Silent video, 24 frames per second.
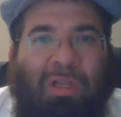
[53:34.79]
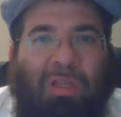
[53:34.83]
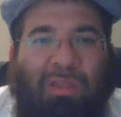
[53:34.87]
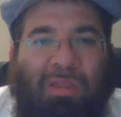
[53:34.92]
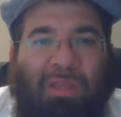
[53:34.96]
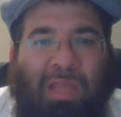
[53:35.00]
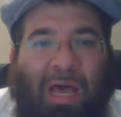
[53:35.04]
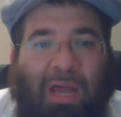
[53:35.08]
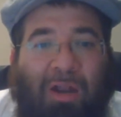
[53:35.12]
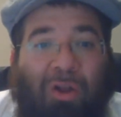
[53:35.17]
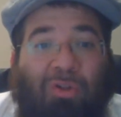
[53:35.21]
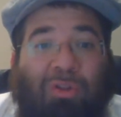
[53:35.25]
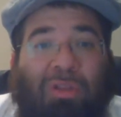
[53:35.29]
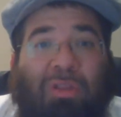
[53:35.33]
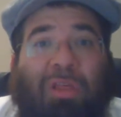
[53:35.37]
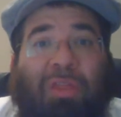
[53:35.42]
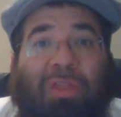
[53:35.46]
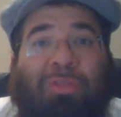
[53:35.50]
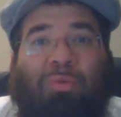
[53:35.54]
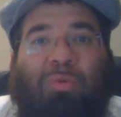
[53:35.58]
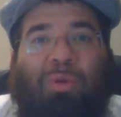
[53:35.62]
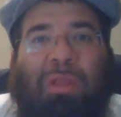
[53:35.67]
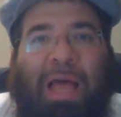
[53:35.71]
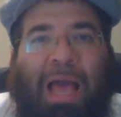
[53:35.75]
not only
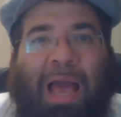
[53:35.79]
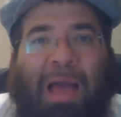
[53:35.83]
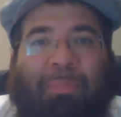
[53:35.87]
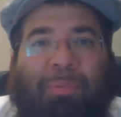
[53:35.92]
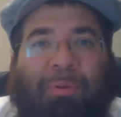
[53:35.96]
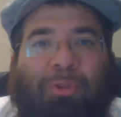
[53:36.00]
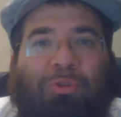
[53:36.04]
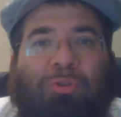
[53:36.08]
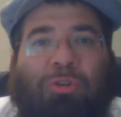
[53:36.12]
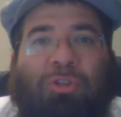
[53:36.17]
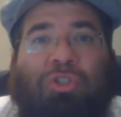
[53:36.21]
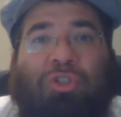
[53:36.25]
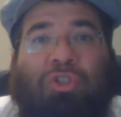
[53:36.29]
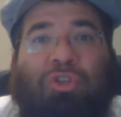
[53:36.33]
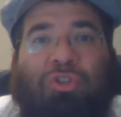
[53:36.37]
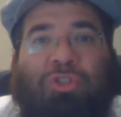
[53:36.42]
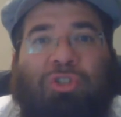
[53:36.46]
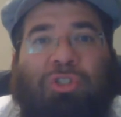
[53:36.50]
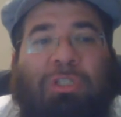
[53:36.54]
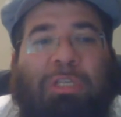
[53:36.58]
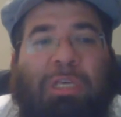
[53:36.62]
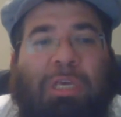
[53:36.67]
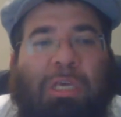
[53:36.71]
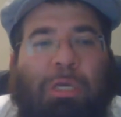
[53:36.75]
nothing will happen to us, you'll
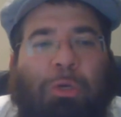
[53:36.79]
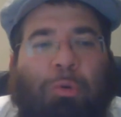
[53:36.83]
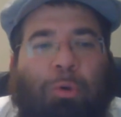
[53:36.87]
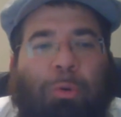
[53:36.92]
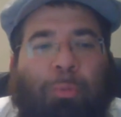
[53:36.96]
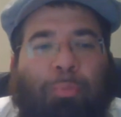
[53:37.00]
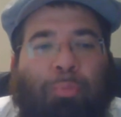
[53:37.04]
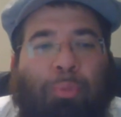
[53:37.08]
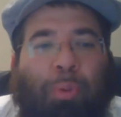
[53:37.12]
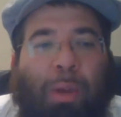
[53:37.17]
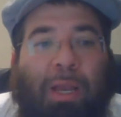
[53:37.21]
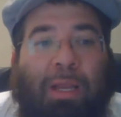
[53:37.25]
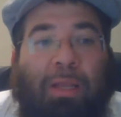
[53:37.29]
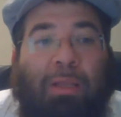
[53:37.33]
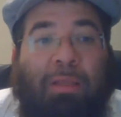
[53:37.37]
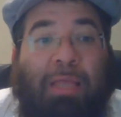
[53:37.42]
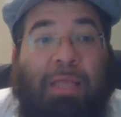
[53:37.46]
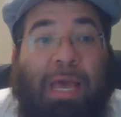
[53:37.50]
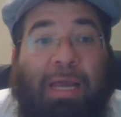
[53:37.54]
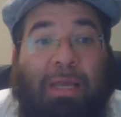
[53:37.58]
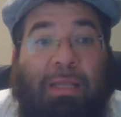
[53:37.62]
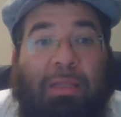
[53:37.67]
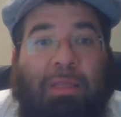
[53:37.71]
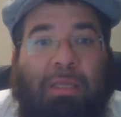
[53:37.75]
see it will
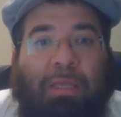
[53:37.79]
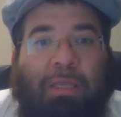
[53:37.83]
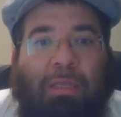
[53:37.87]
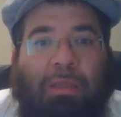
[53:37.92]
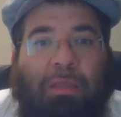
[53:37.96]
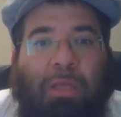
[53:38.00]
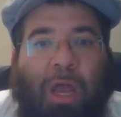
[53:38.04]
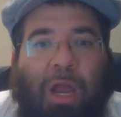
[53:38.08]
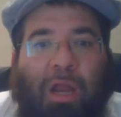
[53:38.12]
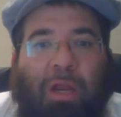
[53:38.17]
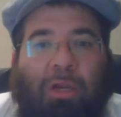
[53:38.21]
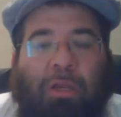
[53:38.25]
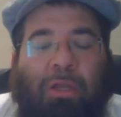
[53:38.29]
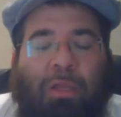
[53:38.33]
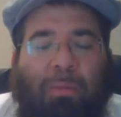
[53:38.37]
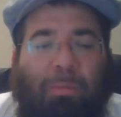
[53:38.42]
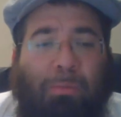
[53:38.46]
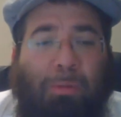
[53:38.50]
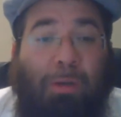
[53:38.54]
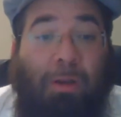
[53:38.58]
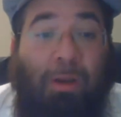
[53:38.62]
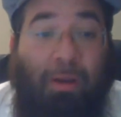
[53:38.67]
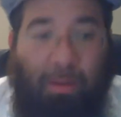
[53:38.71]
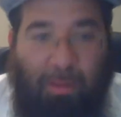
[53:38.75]
protect the entire
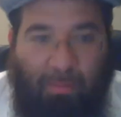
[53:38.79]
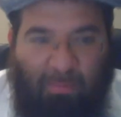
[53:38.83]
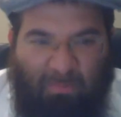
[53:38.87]
community.